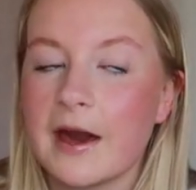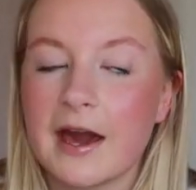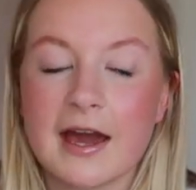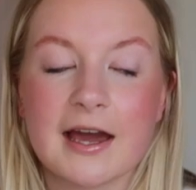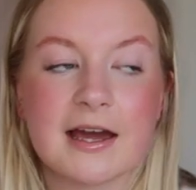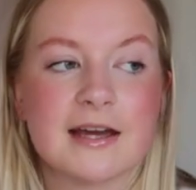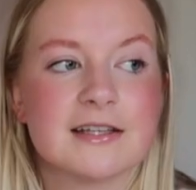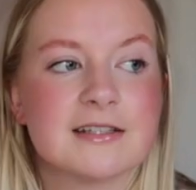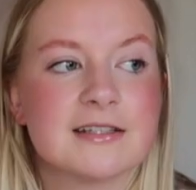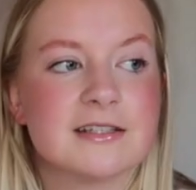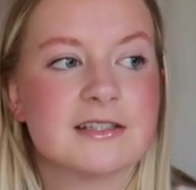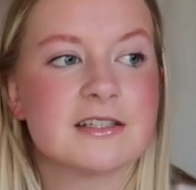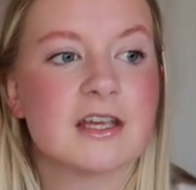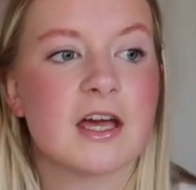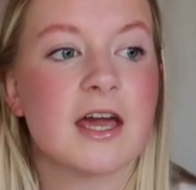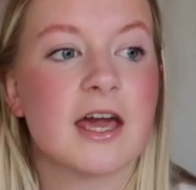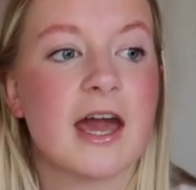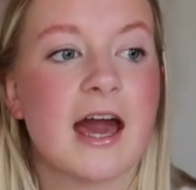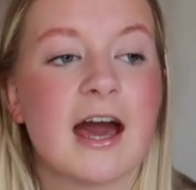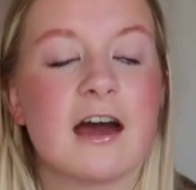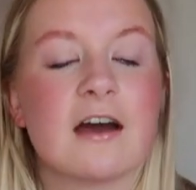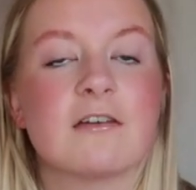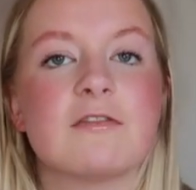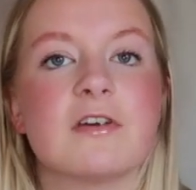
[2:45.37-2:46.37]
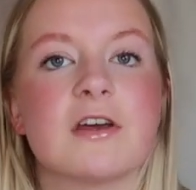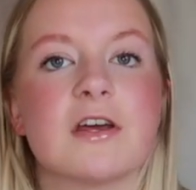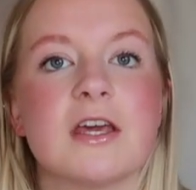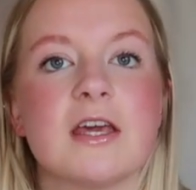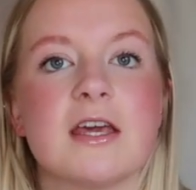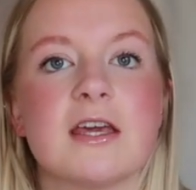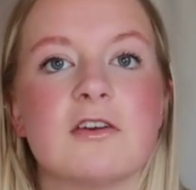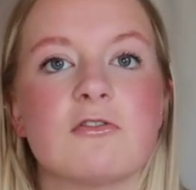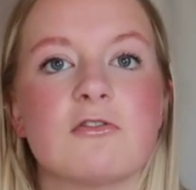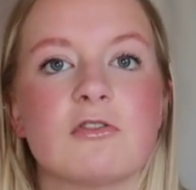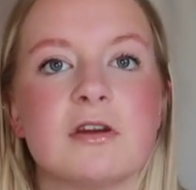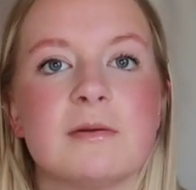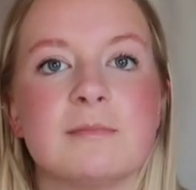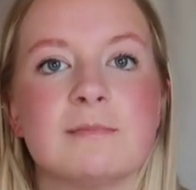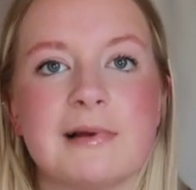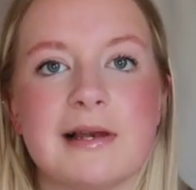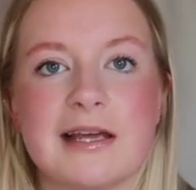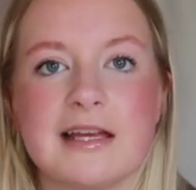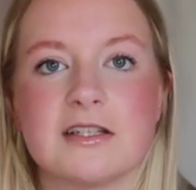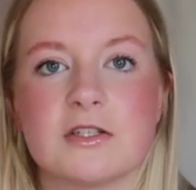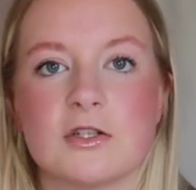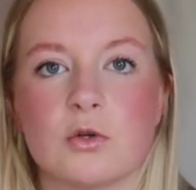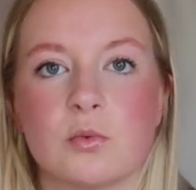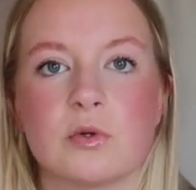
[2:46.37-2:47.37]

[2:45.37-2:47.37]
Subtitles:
And I have a green blazer,